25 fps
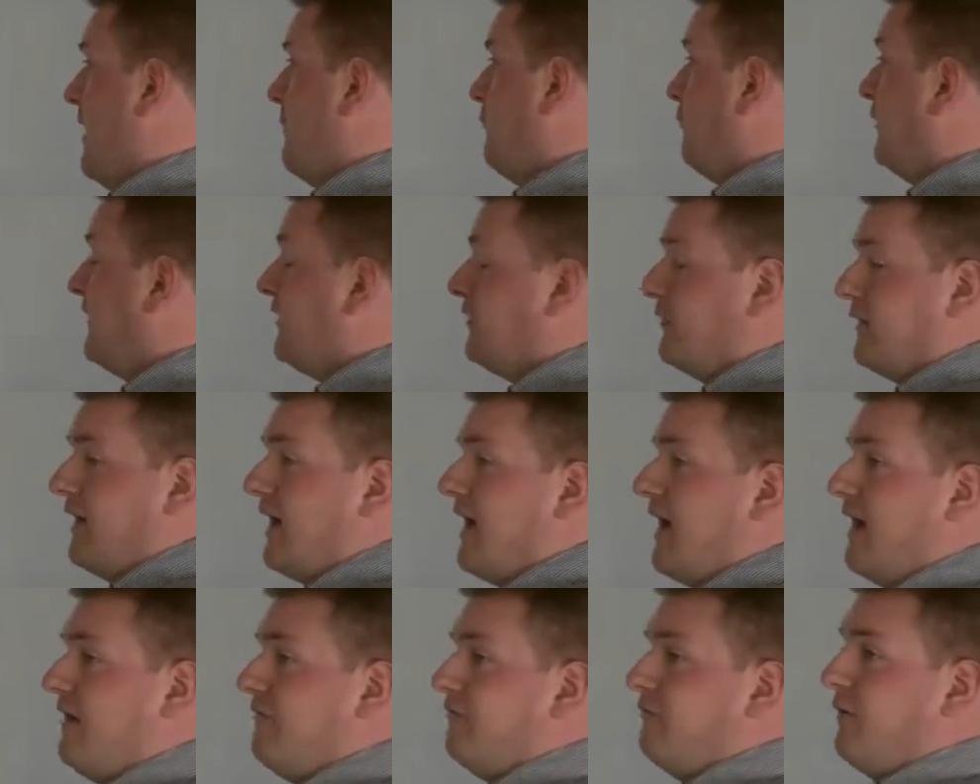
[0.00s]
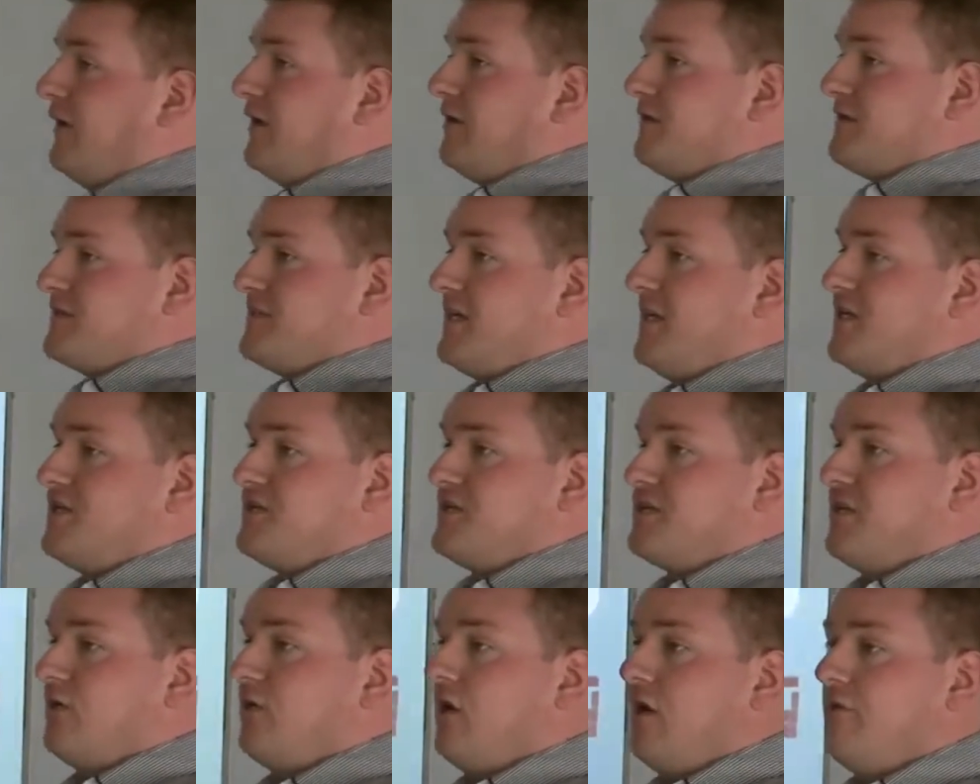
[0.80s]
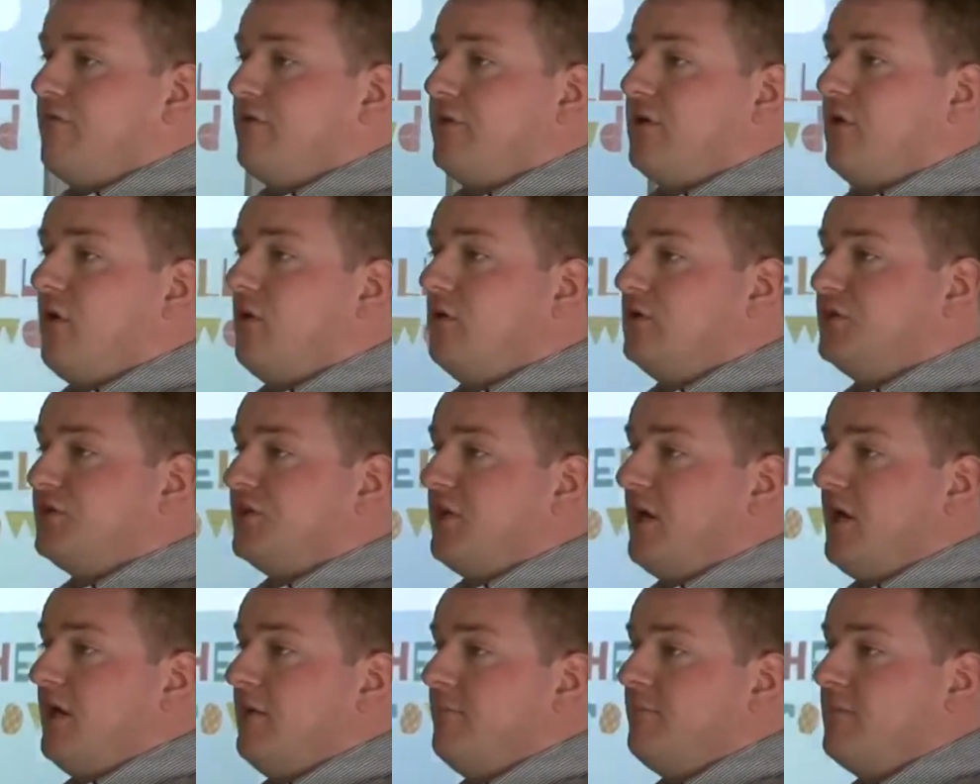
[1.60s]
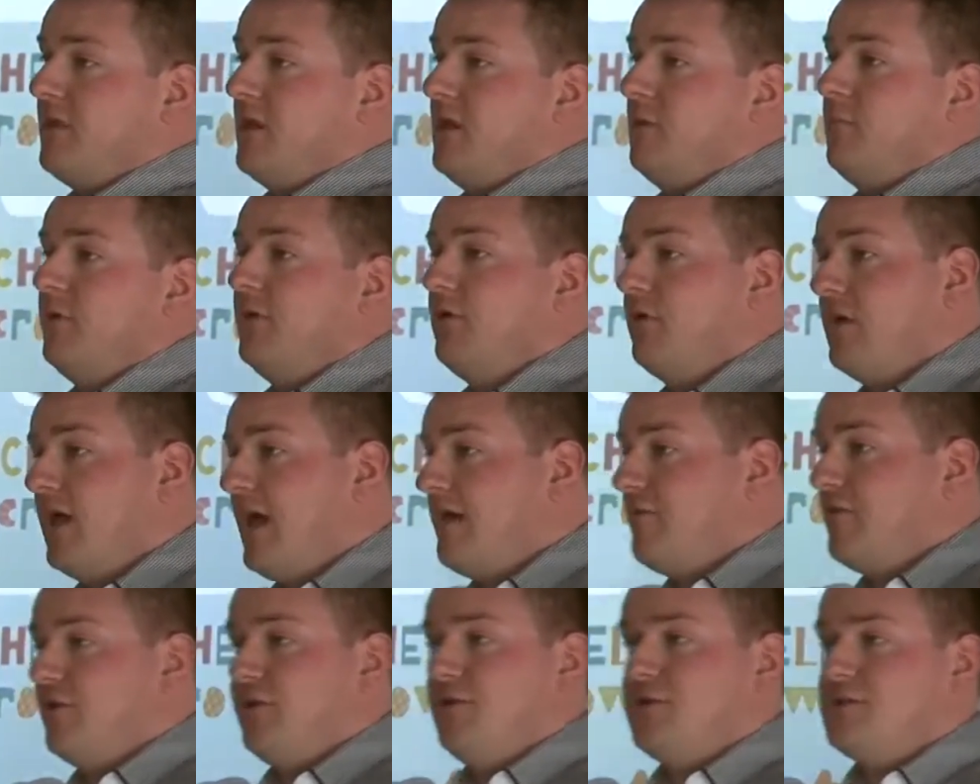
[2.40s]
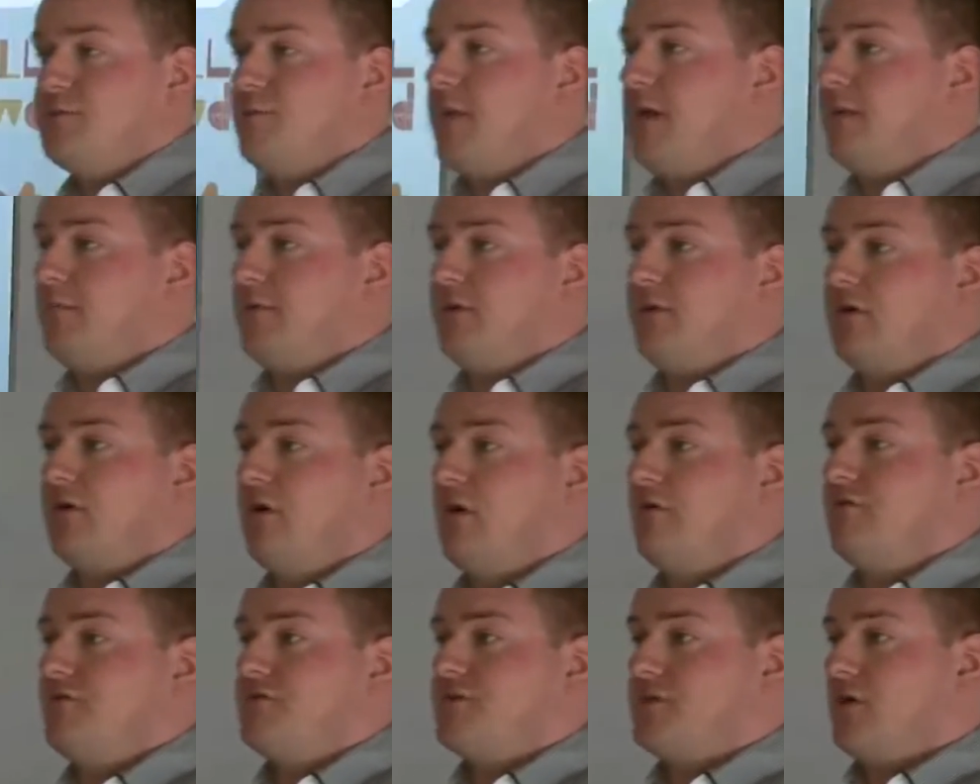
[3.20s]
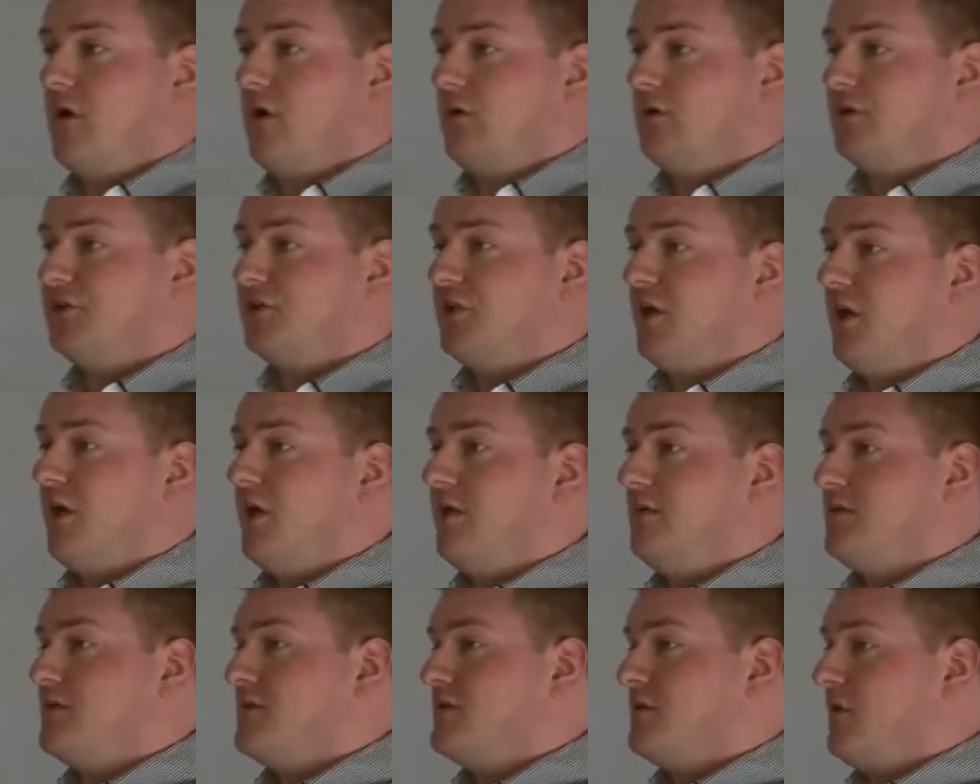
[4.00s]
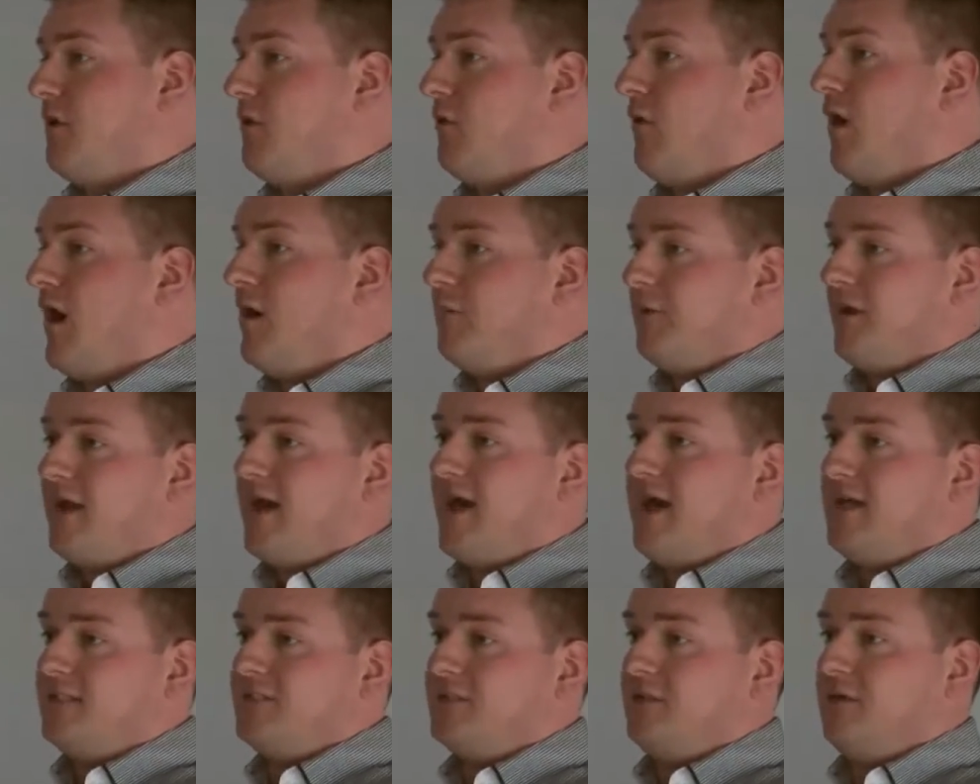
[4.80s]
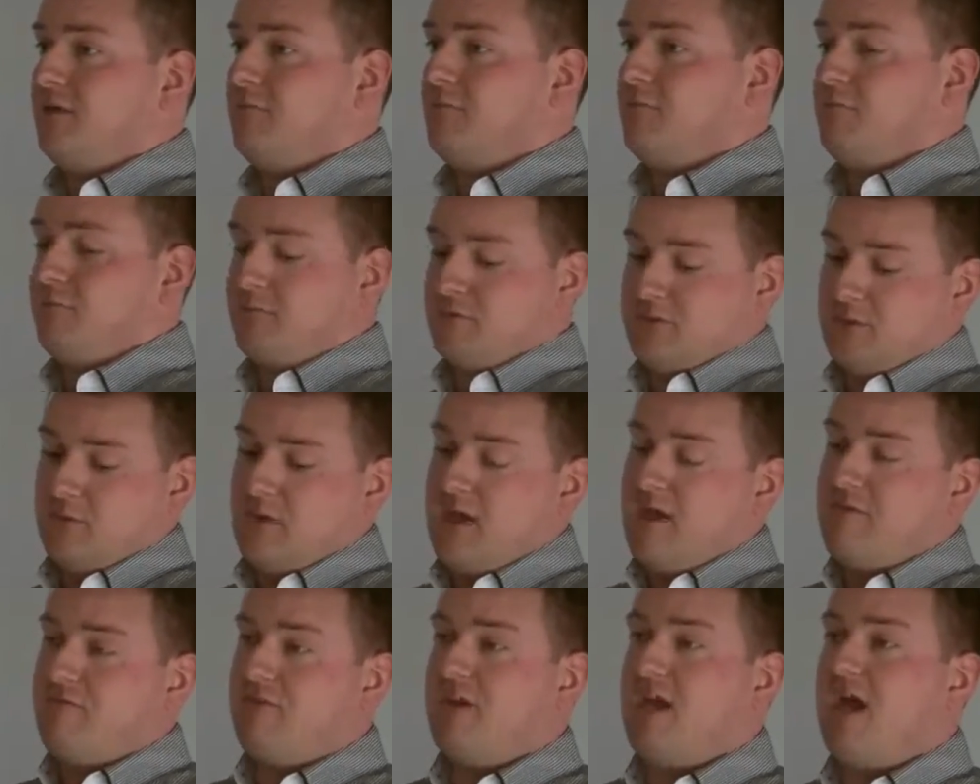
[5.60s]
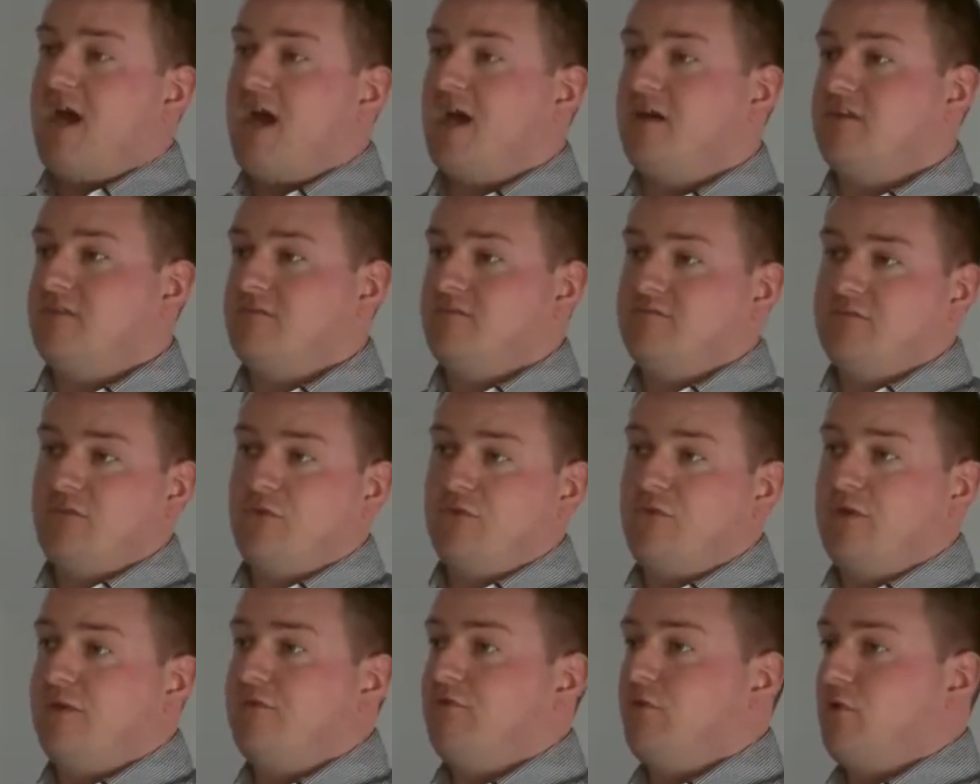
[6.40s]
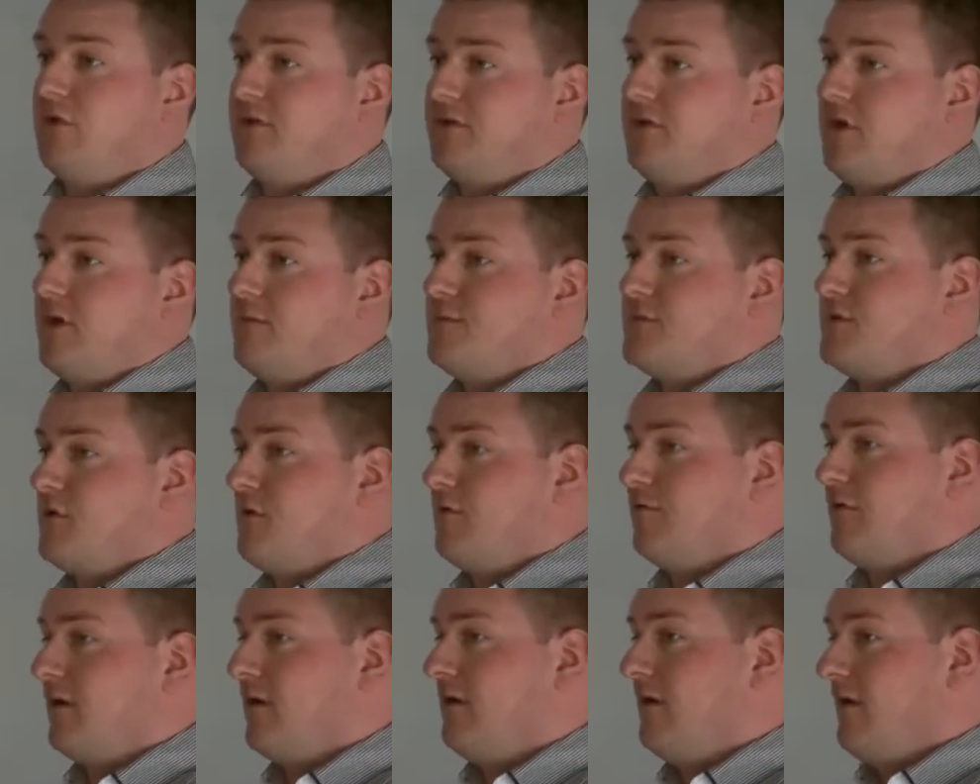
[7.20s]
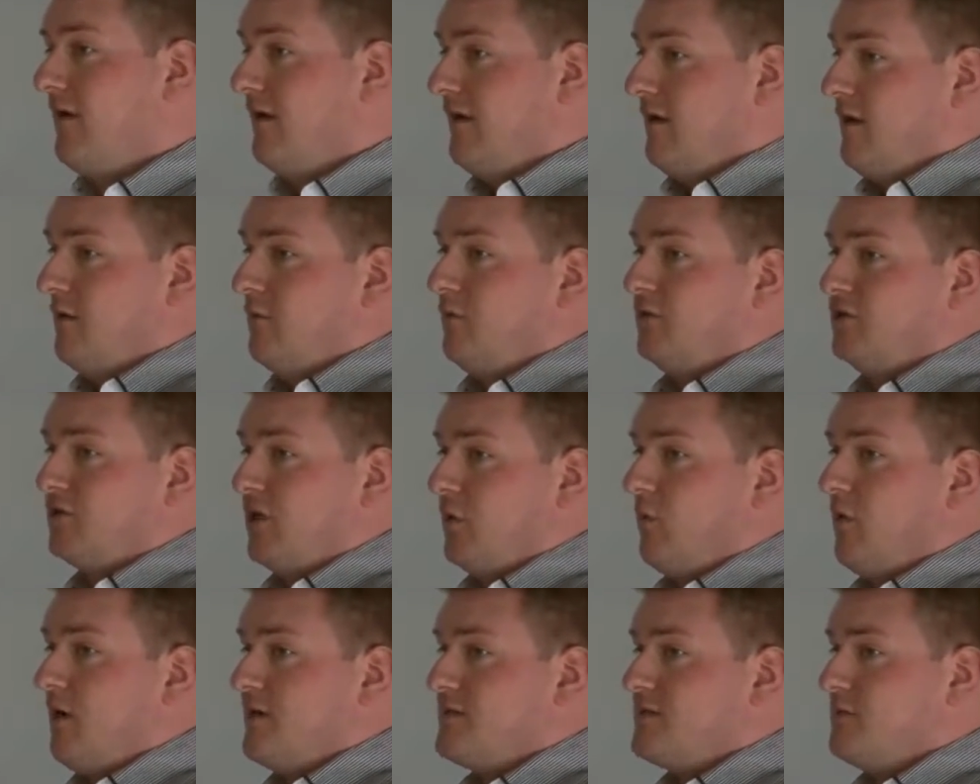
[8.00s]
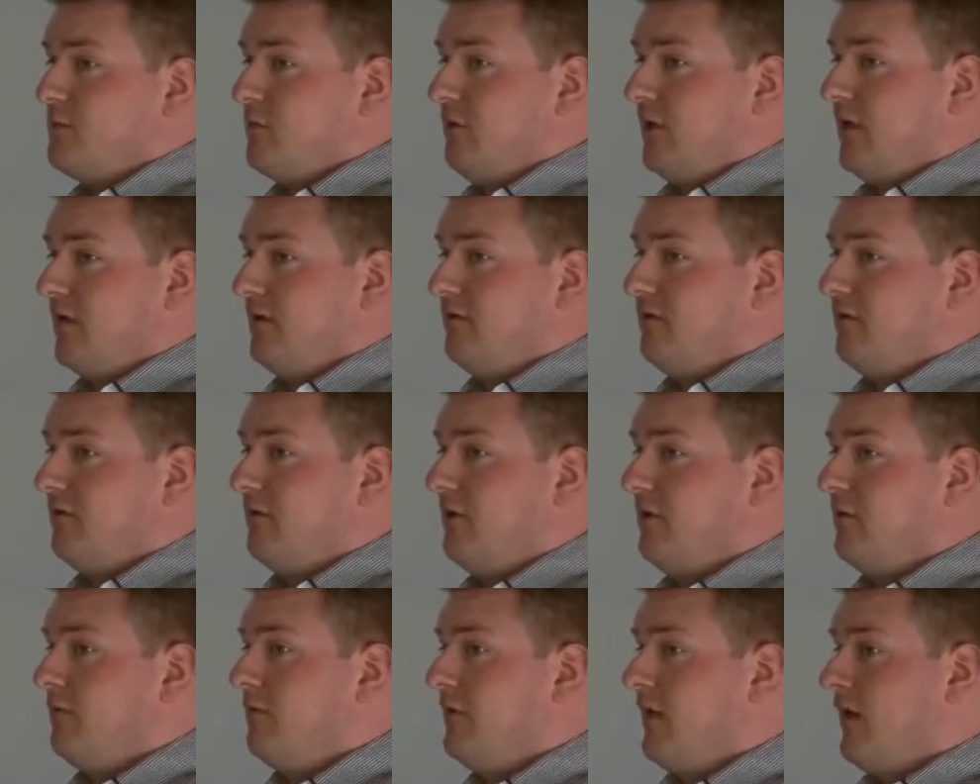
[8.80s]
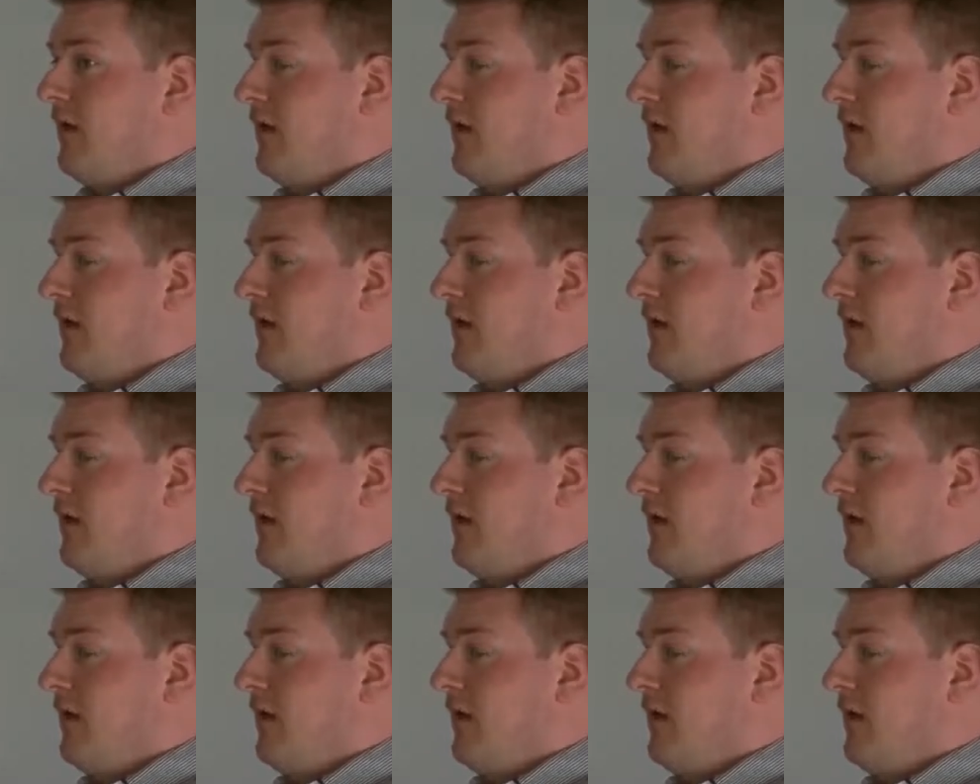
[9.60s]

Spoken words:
We don't have radio stations that cover the whole shire. We don't have a newspaper that covers the whole shire. So I would have to do every ad 3-4 times over, which I wasn't willing to do.